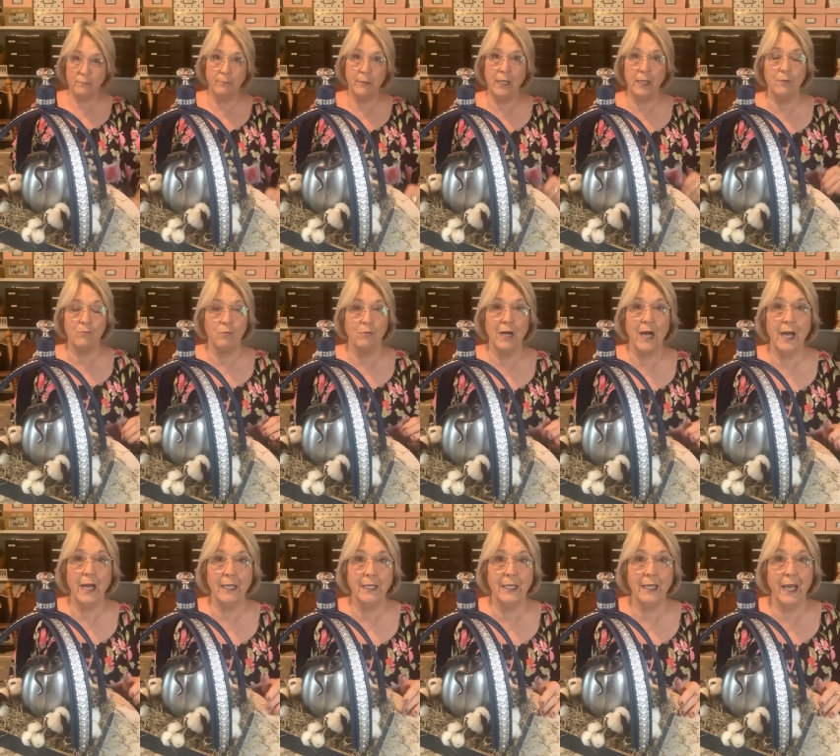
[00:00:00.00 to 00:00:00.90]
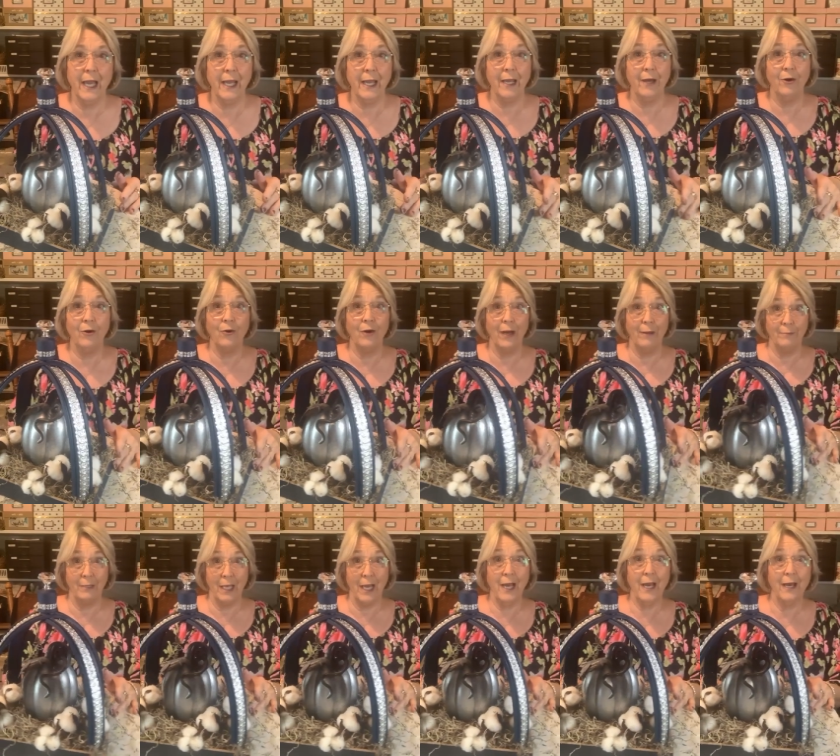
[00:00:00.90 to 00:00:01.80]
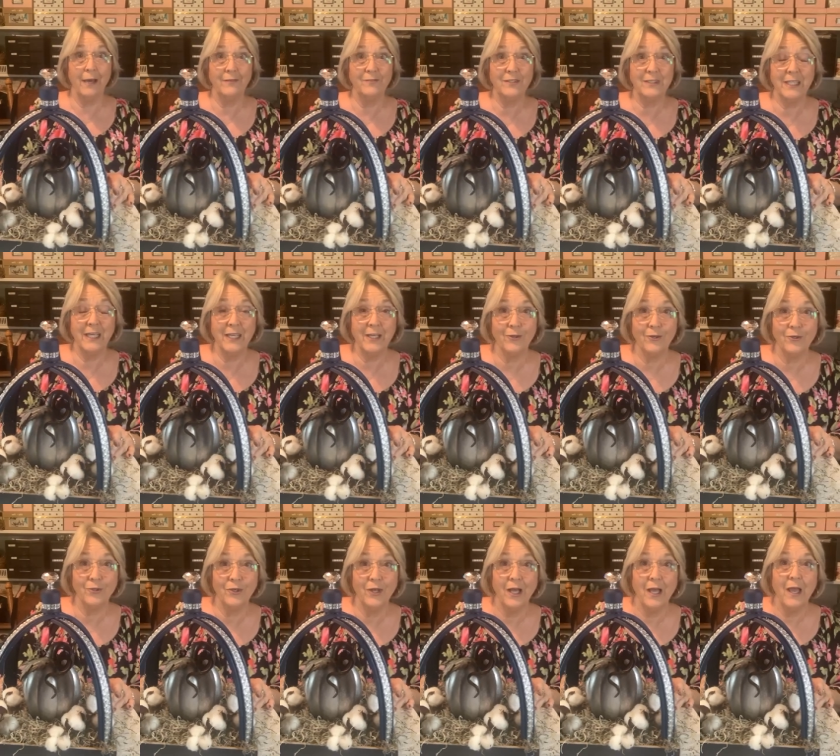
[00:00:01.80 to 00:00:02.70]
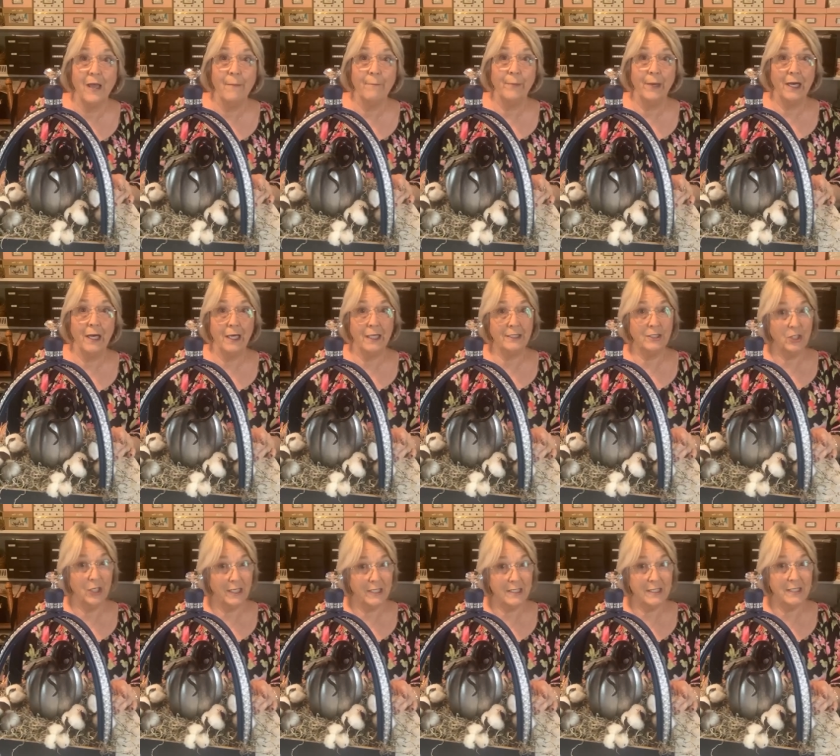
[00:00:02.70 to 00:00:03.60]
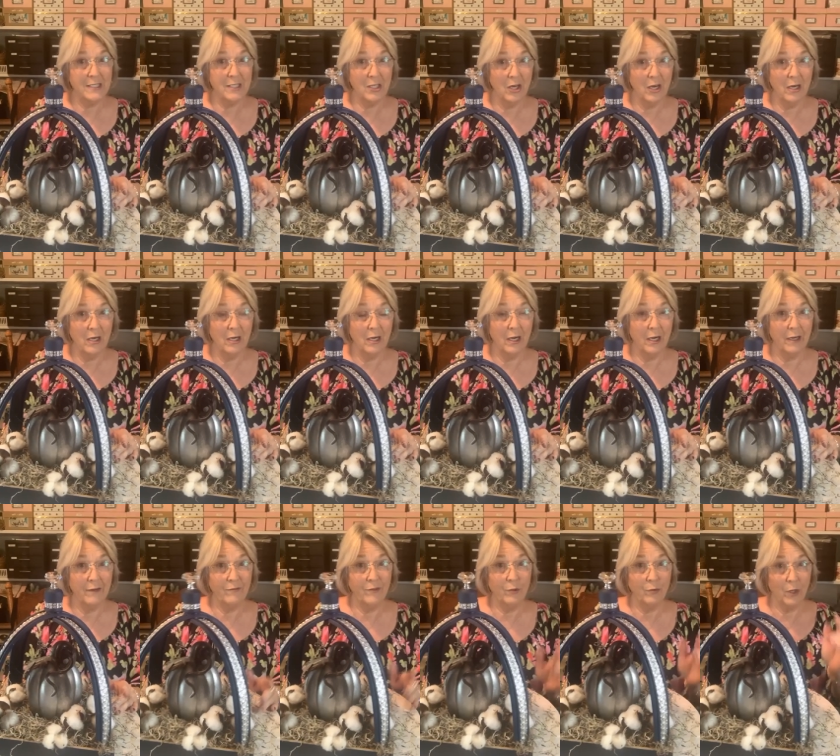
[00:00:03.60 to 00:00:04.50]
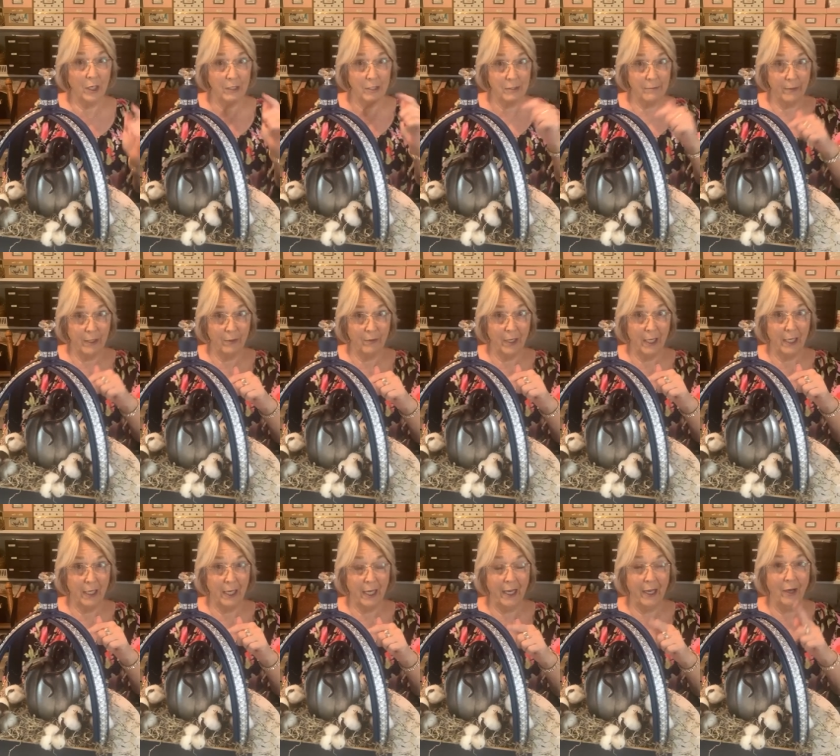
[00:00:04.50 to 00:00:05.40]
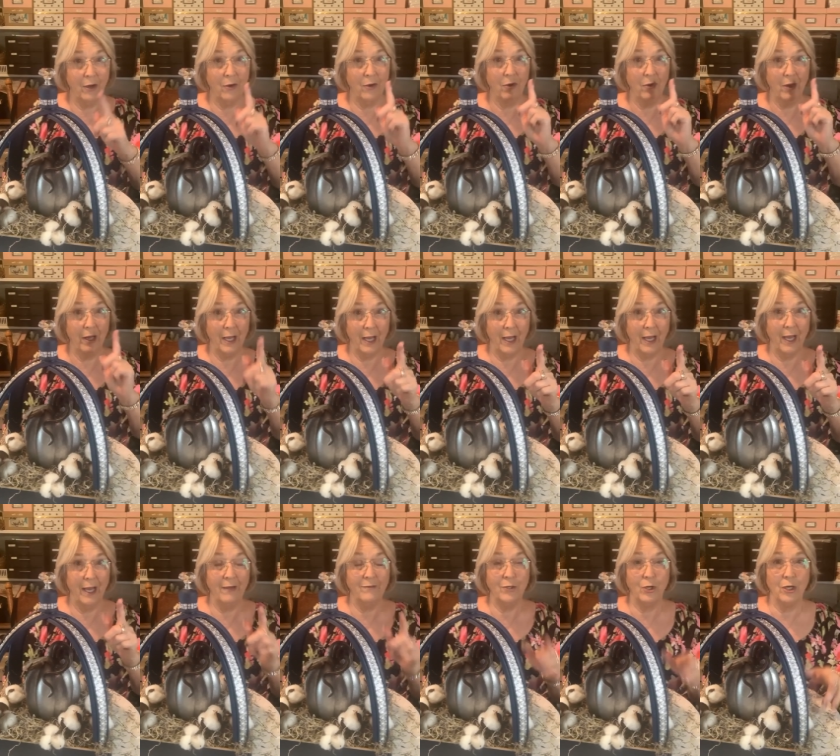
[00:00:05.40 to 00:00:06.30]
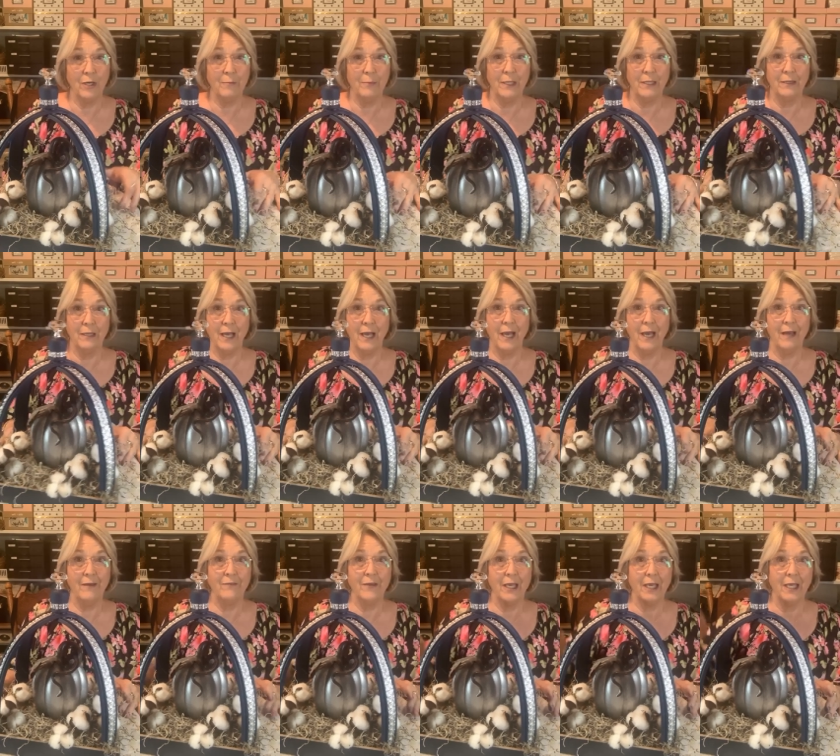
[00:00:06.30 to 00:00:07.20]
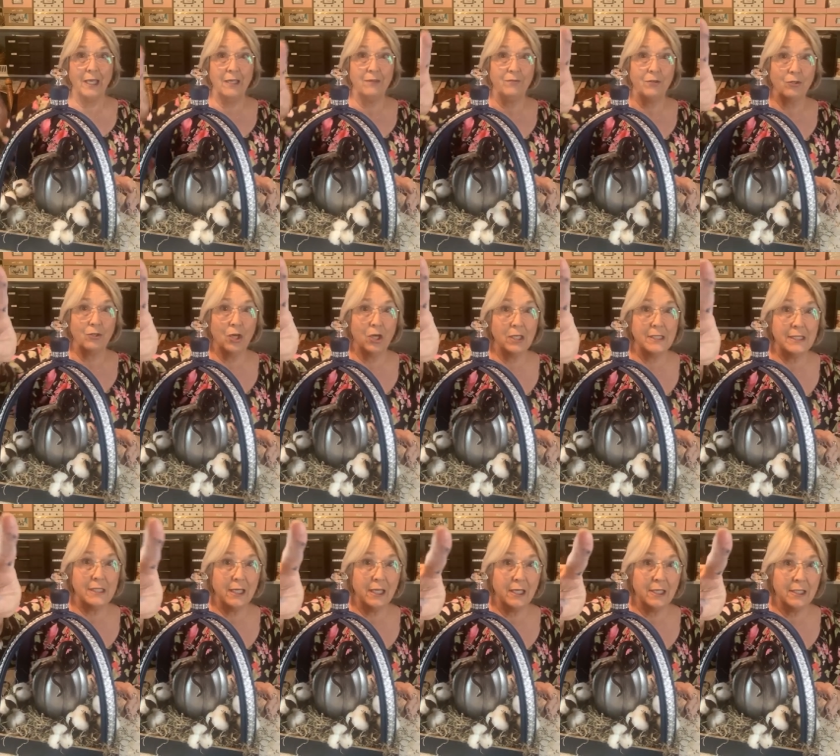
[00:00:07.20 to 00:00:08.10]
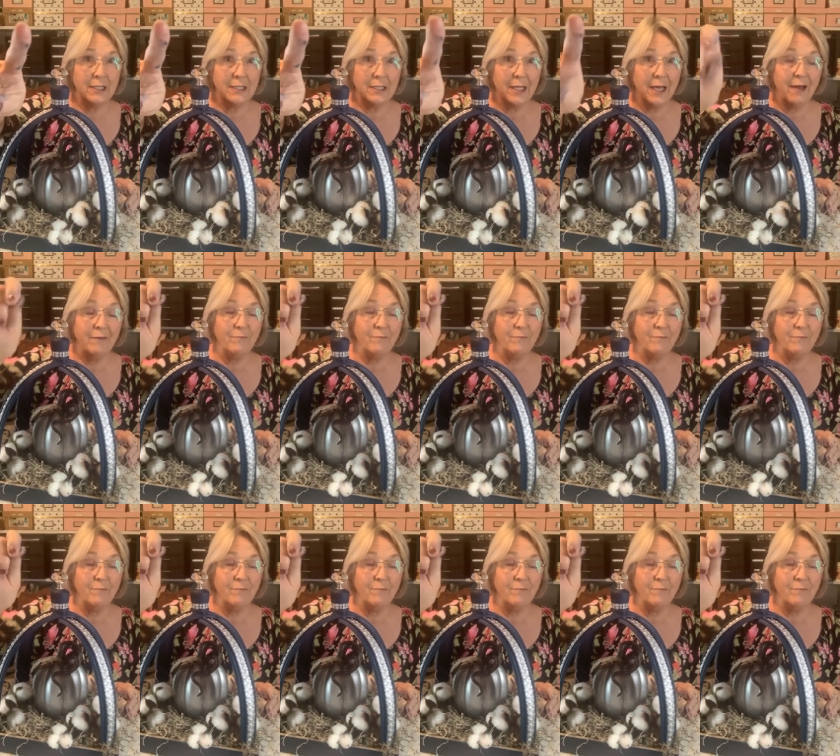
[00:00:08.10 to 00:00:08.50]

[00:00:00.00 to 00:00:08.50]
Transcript: watching me right now, I'm live still. But chances are, if you're watching me right now, I've already been live. And if you're not seeing